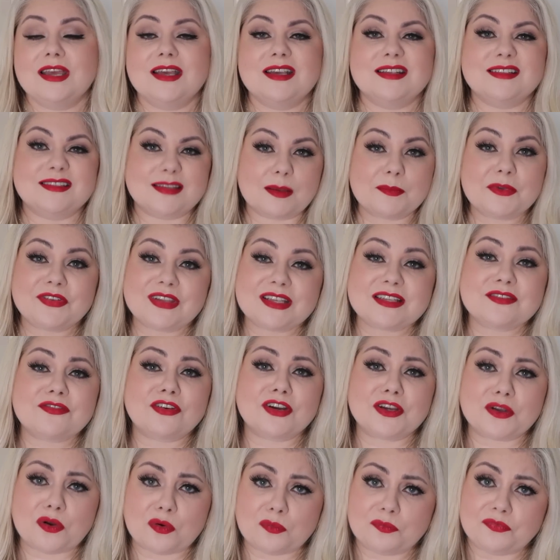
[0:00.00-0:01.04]
Some of it is
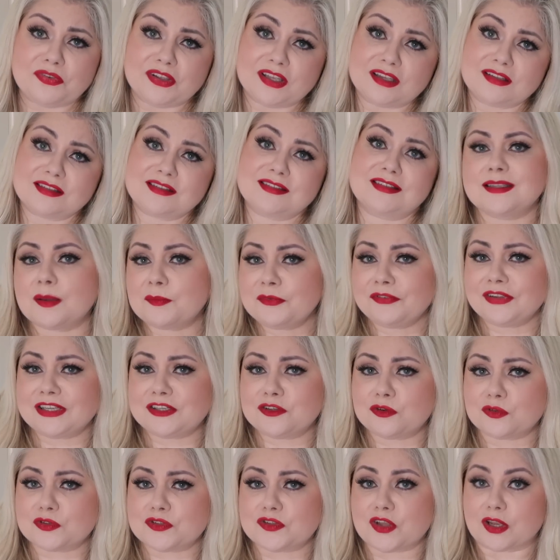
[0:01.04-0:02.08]
very obvious, some of it
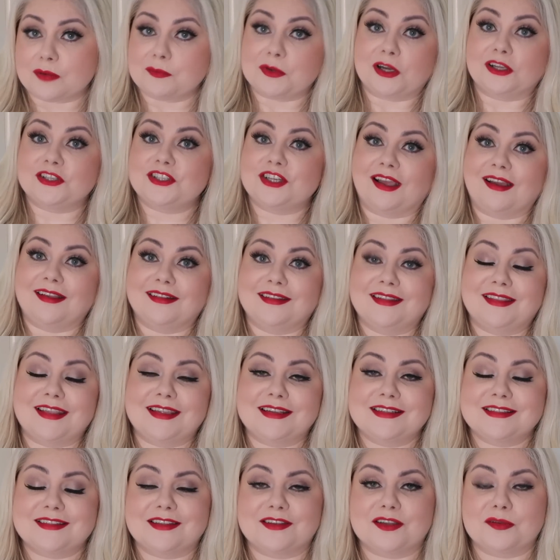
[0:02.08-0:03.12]
not so much, and
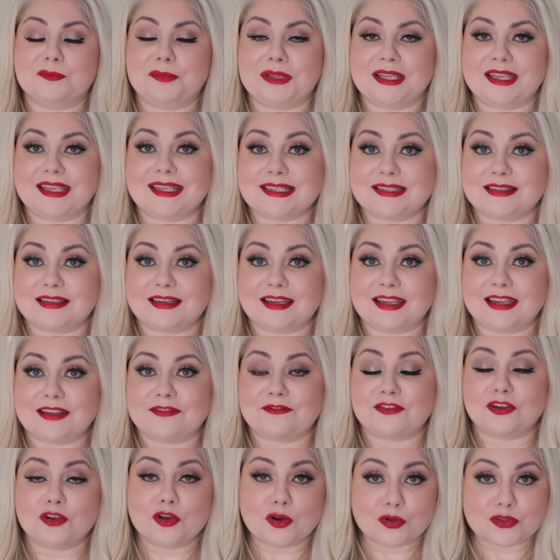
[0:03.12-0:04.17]
things that can be easily
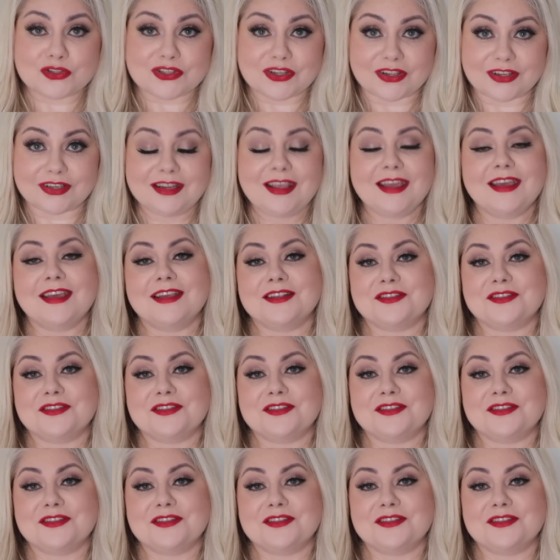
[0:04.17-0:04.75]
forgotten.